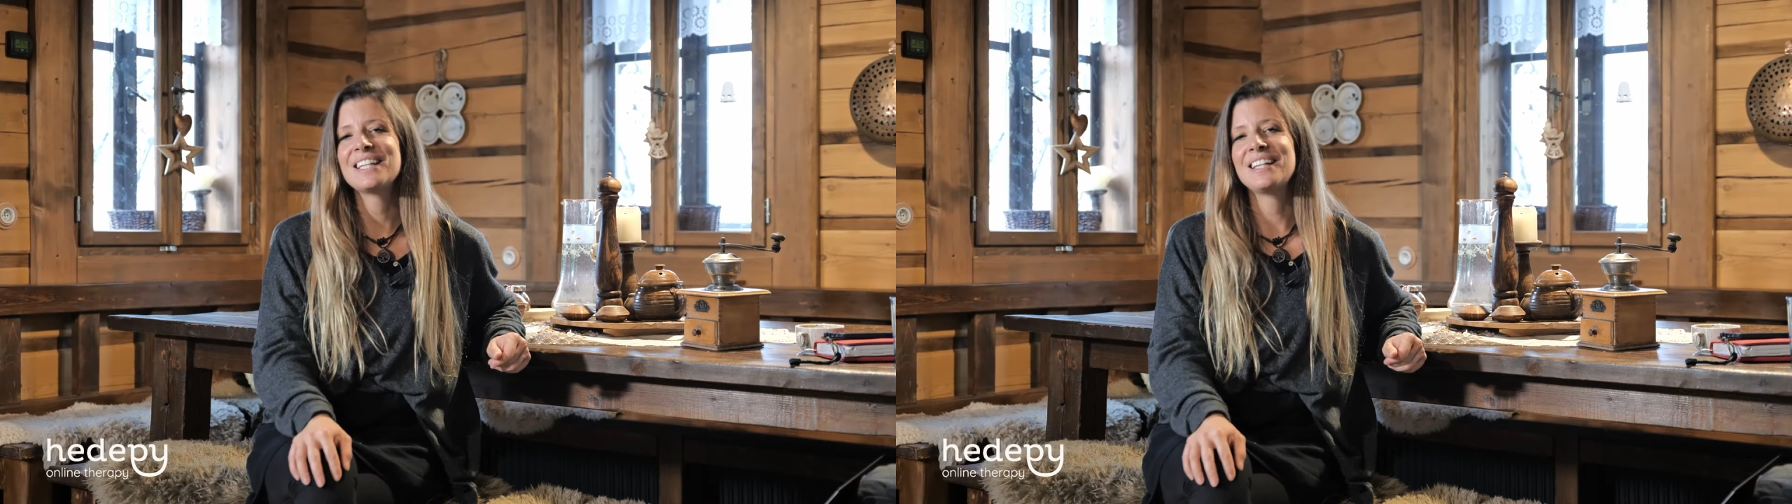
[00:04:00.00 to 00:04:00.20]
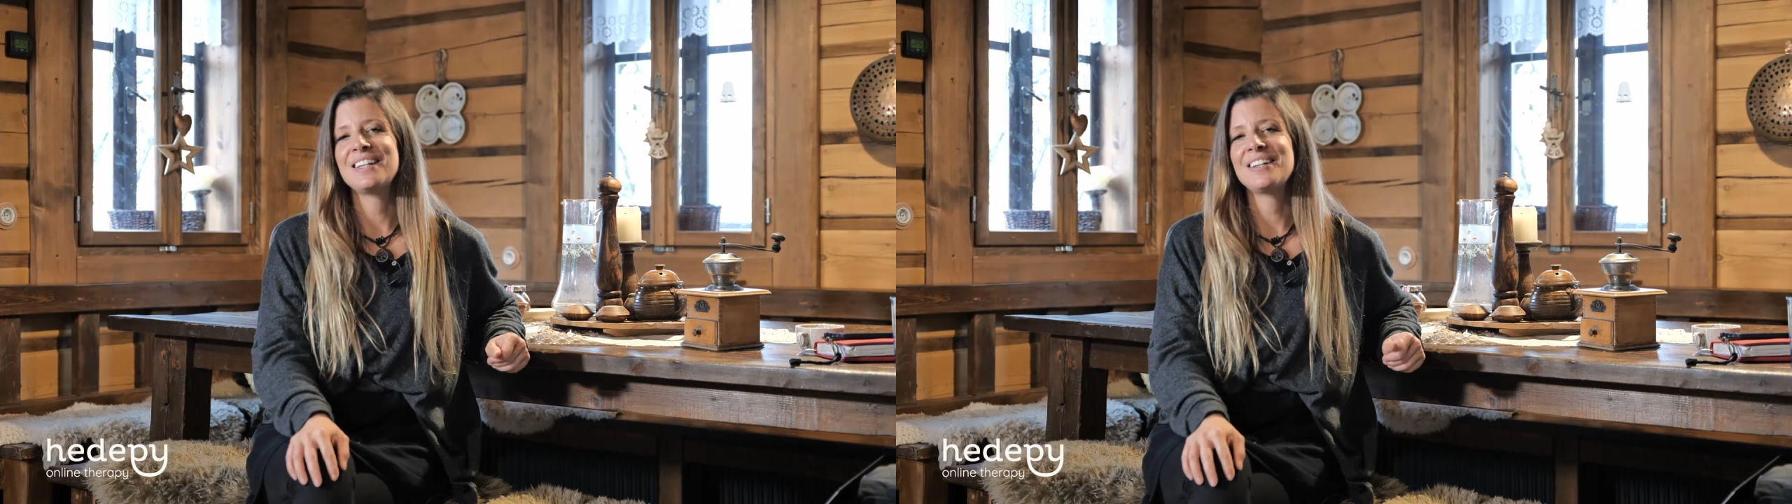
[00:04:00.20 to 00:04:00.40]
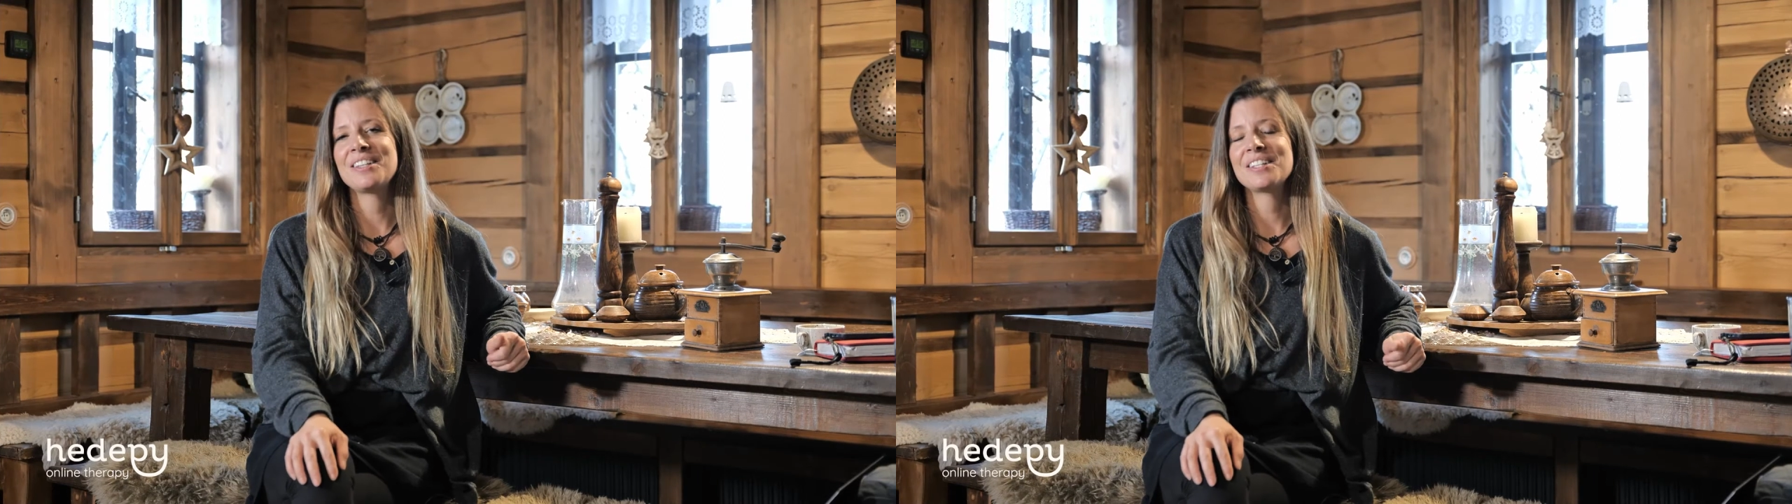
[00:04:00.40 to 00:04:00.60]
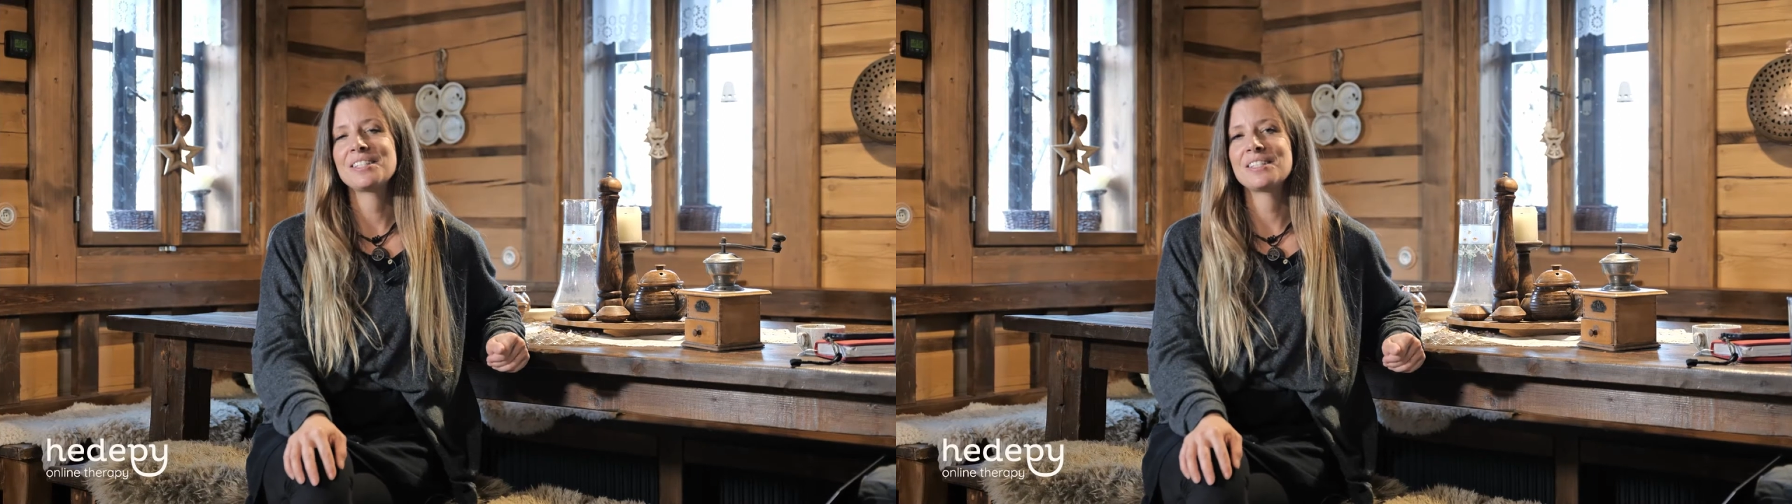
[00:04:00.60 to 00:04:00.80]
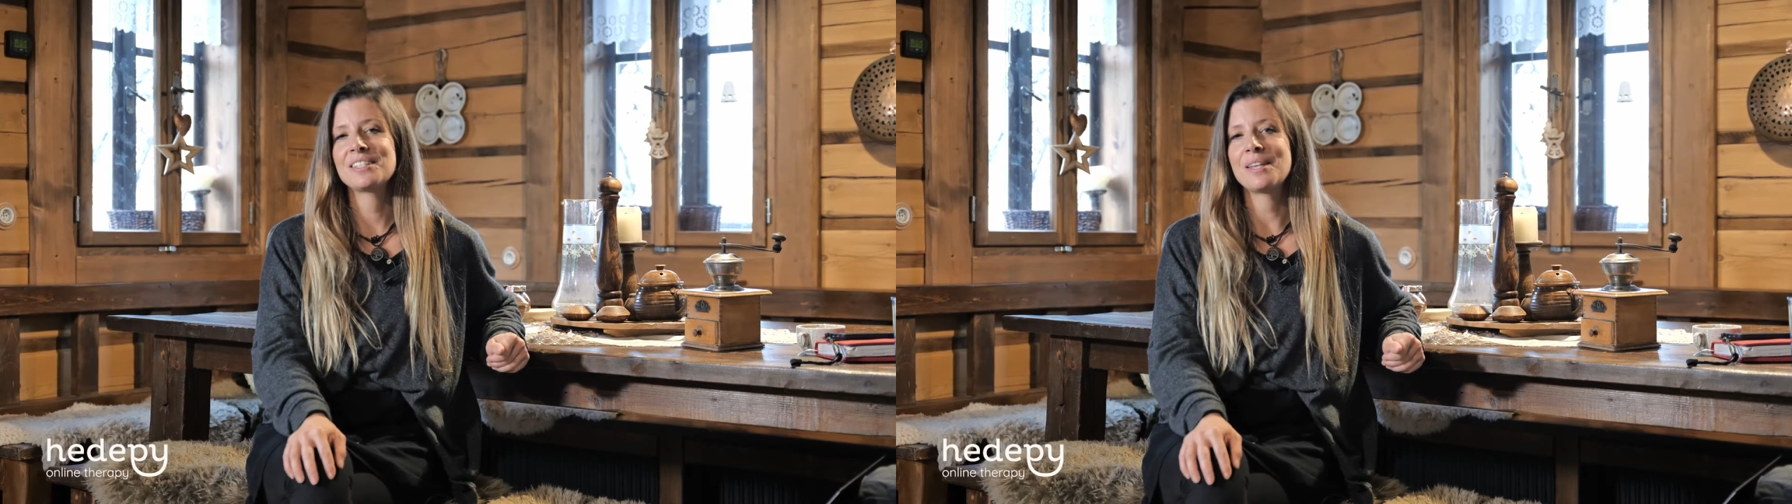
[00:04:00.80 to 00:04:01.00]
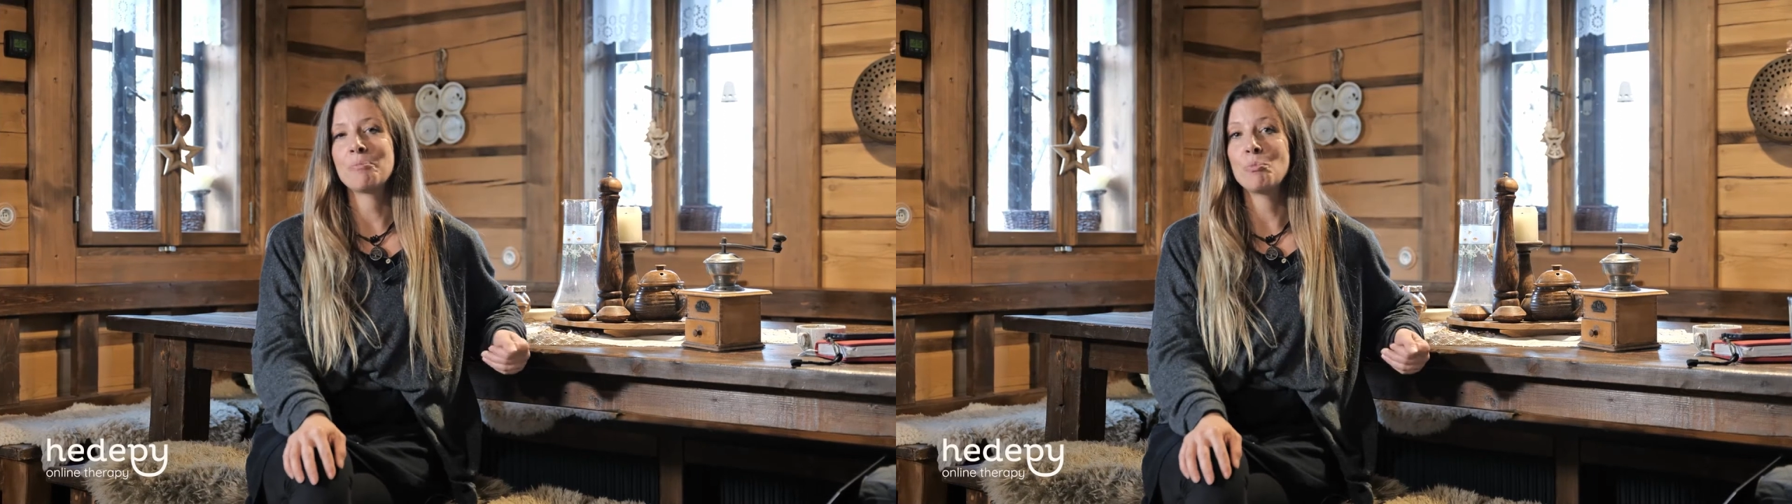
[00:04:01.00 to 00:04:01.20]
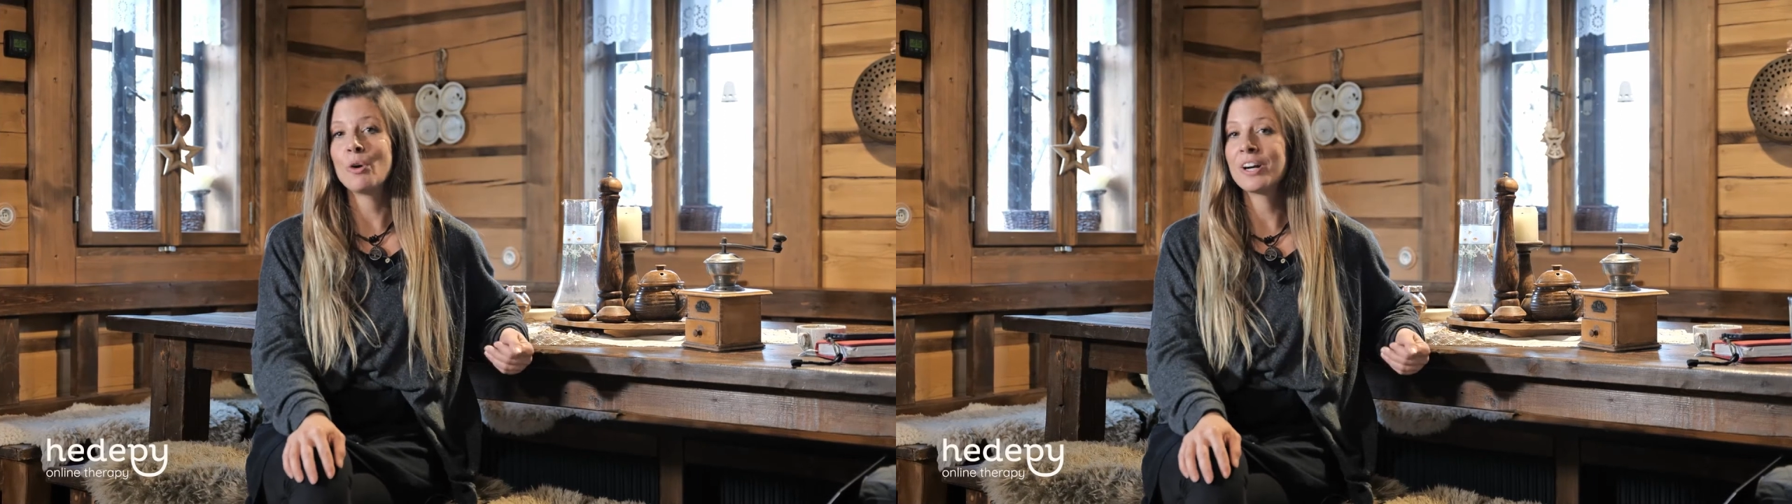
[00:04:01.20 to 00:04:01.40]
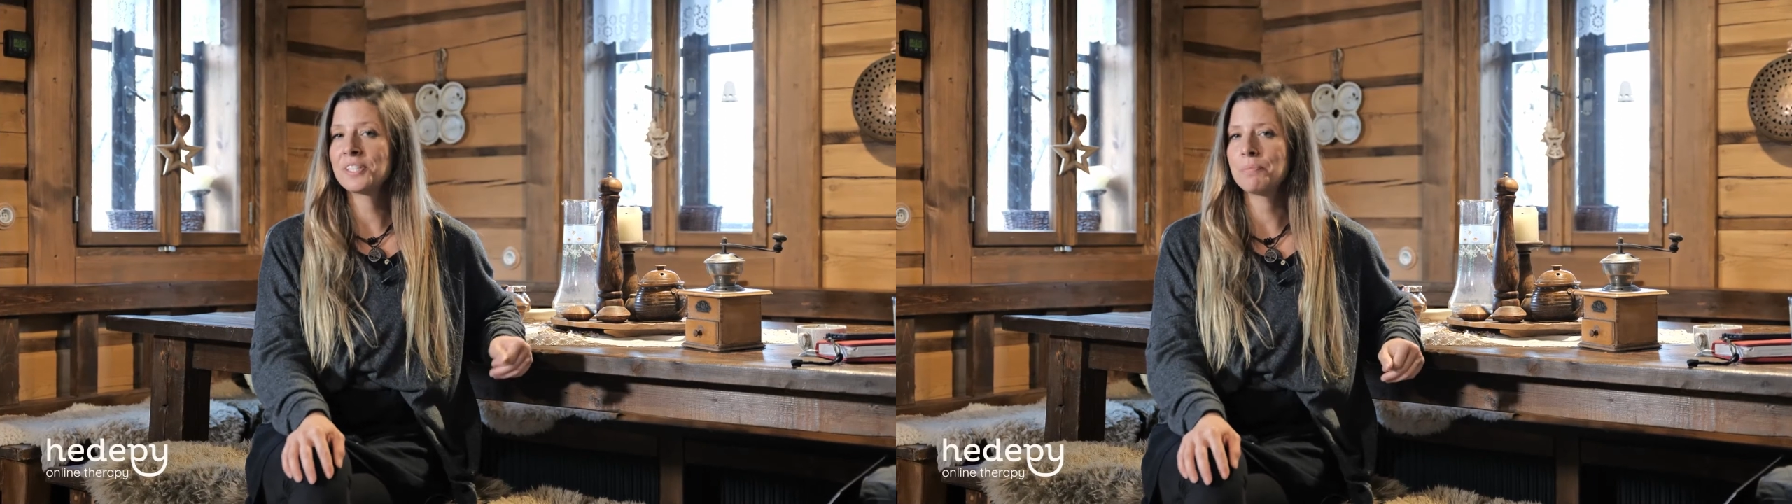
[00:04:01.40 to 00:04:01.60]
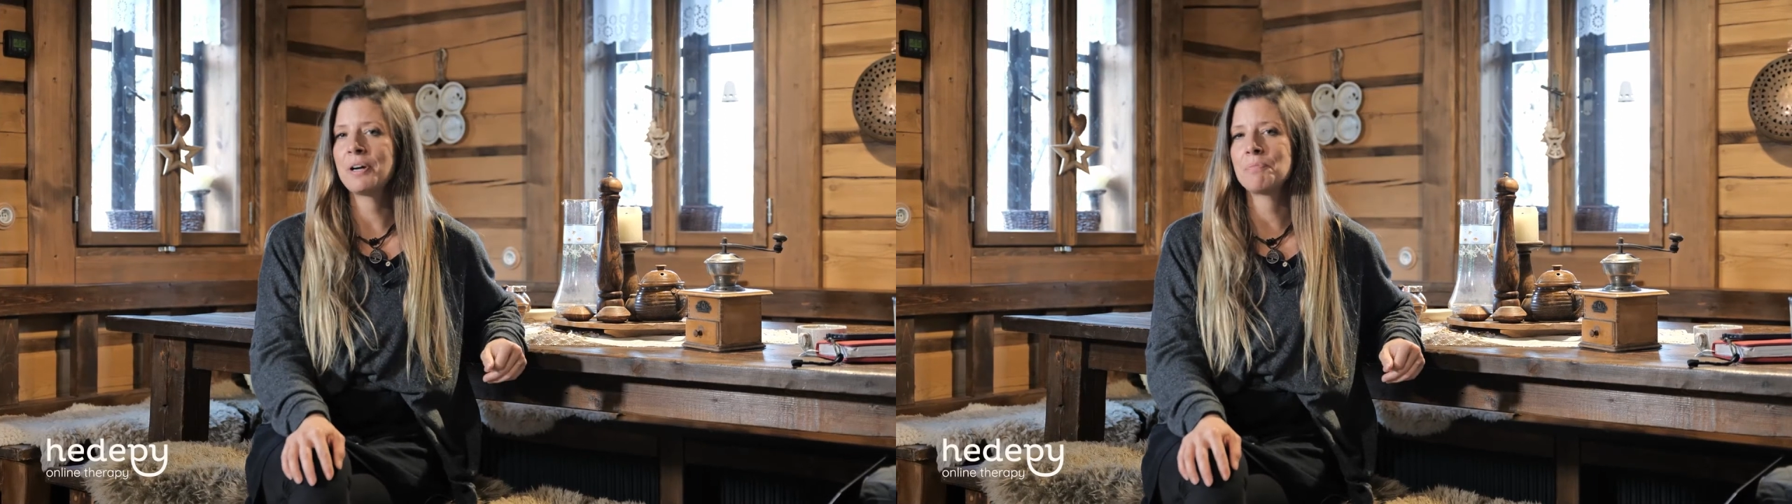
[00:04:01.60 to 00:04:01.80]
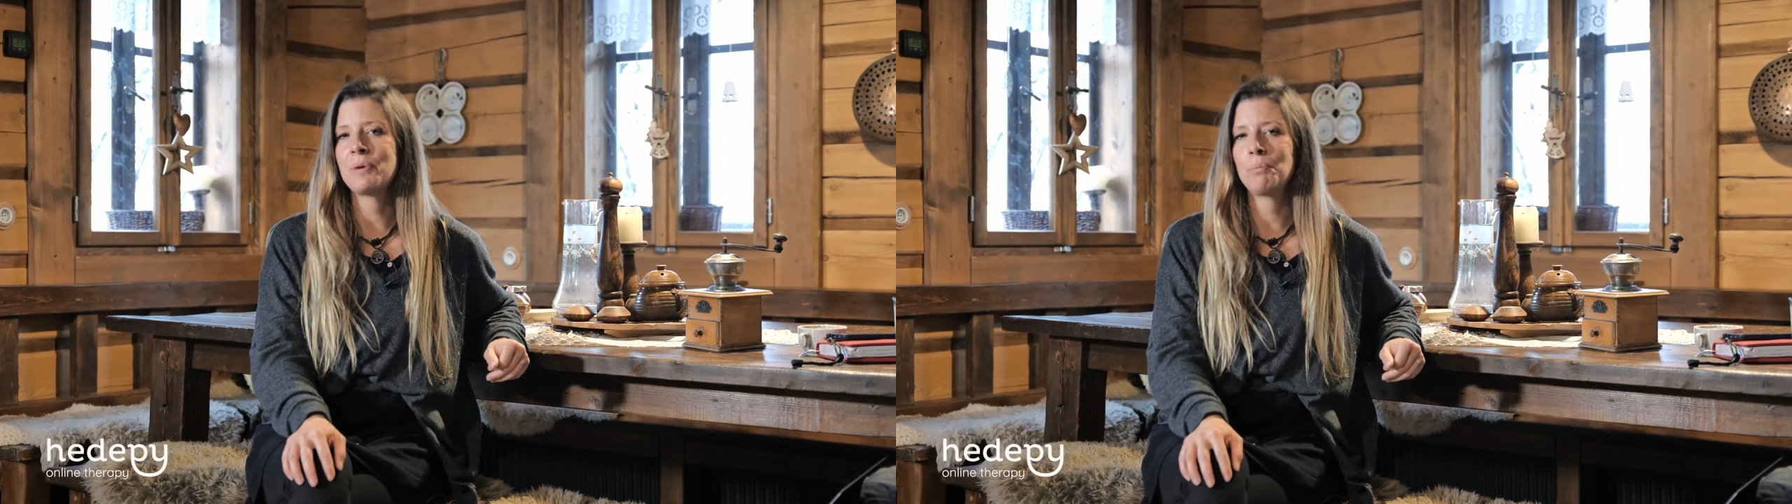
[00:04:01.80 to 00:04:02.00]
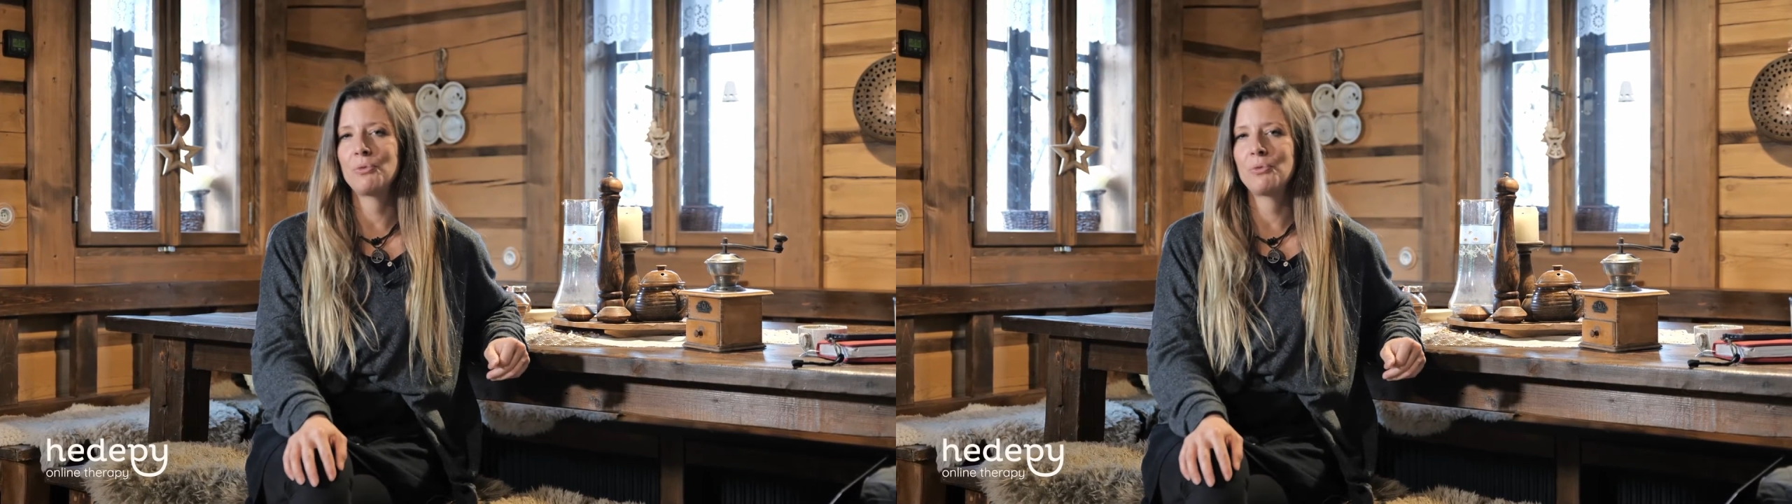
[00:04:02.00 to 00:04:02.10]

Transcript: some words about my